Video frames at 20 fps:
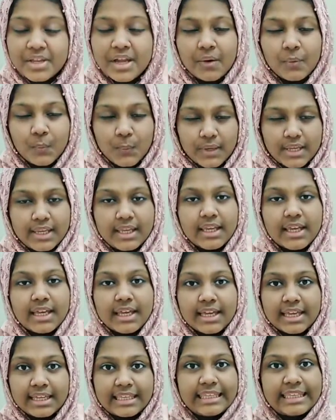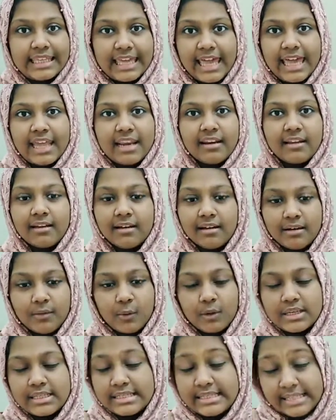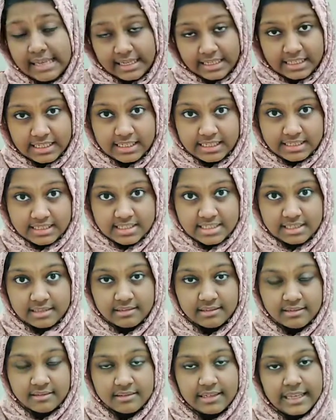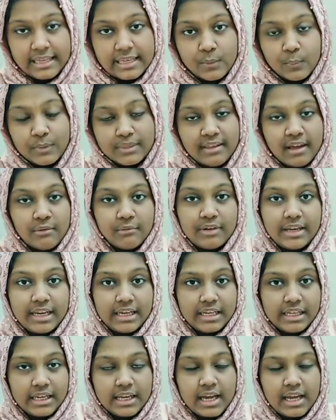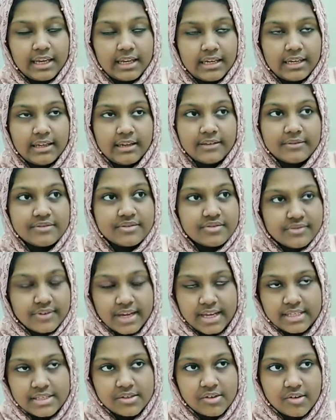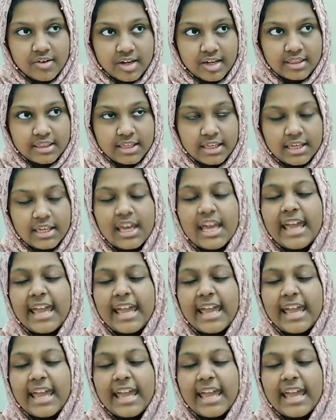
we can study easier, like without any kind of stress or anything,